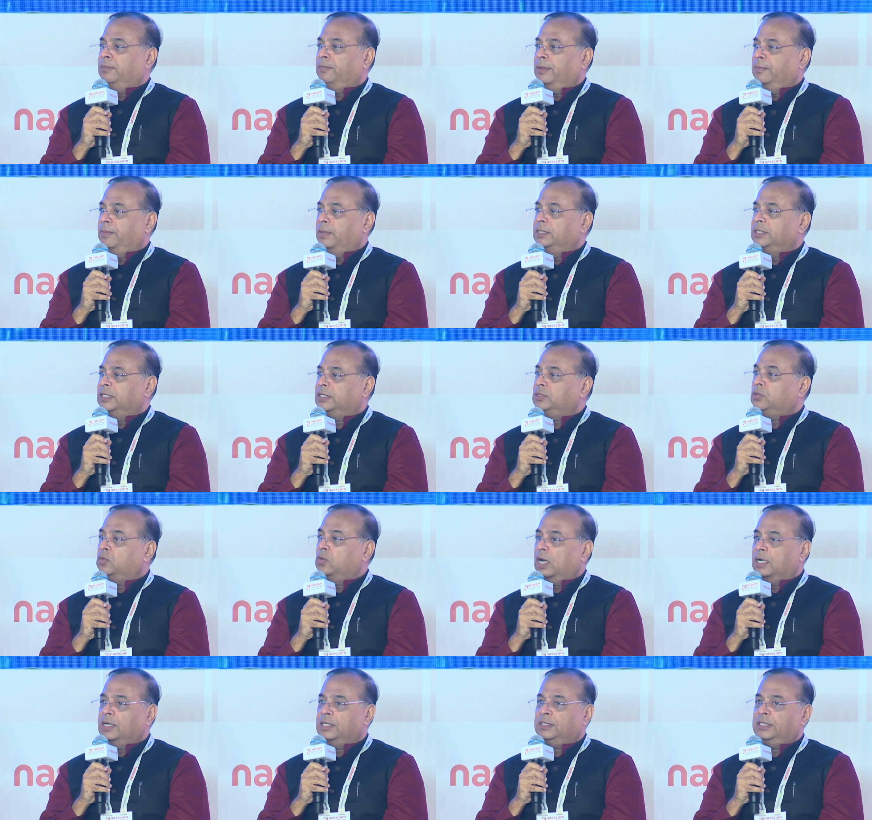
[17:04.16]
people just don't
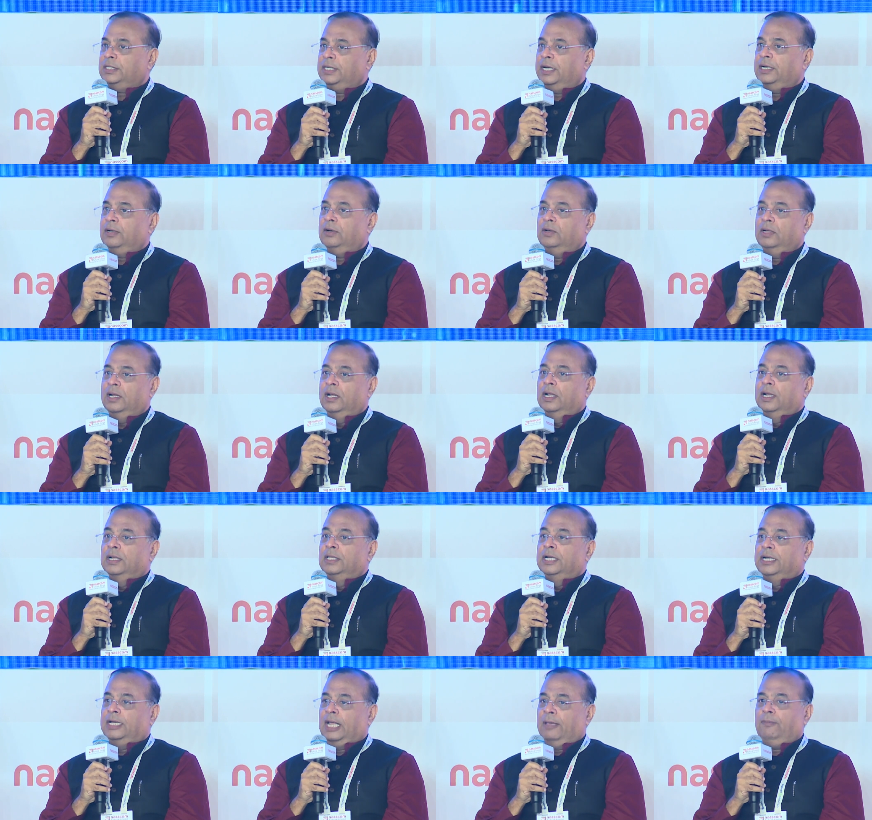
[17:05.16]
understand
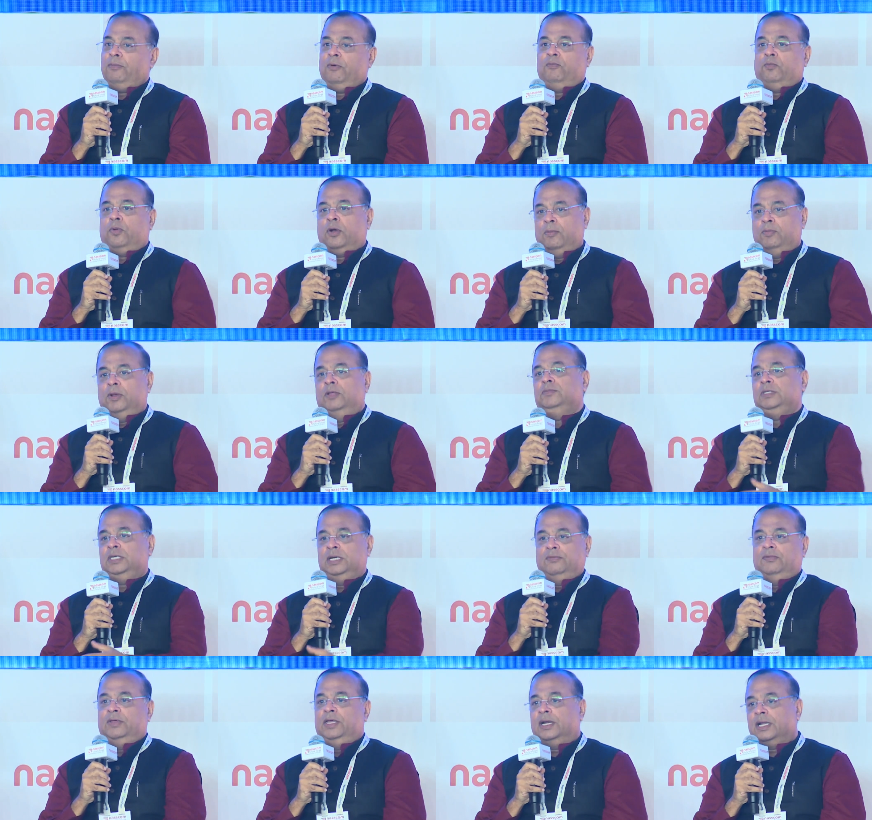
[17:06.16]
the type of problems
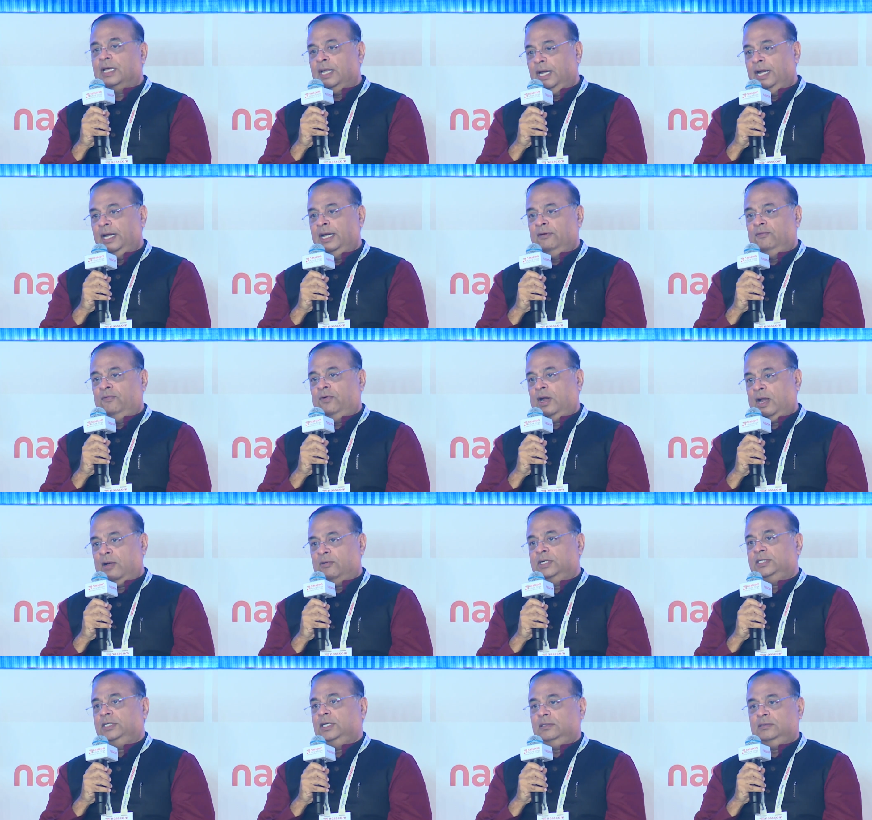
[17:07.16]
that we are creating for
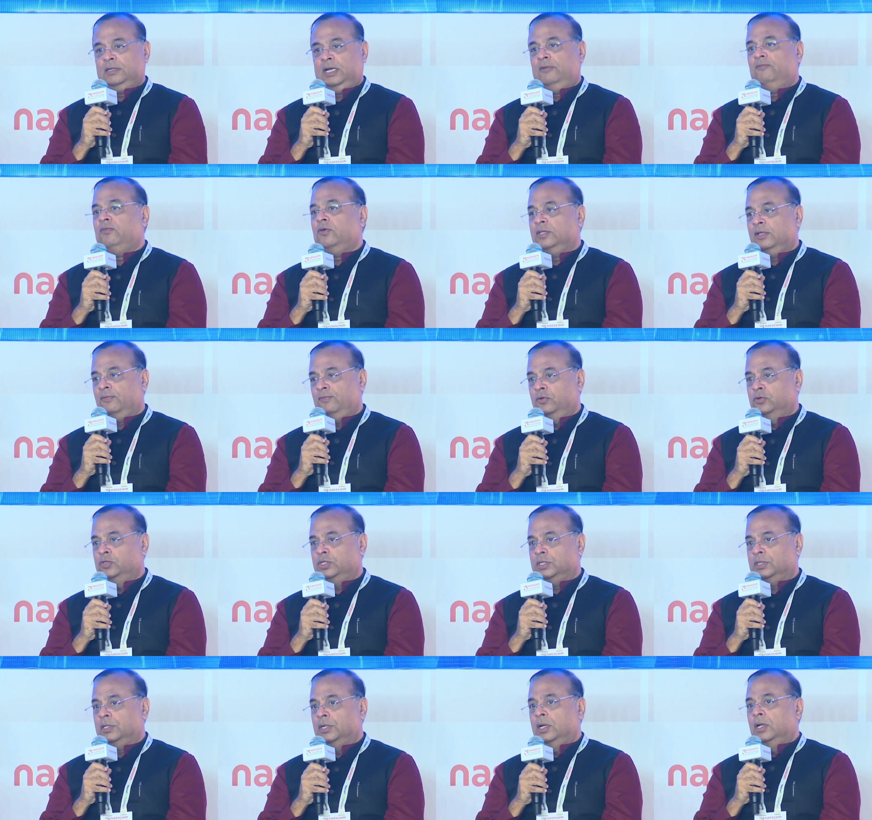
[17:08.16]
ourselves and for the future.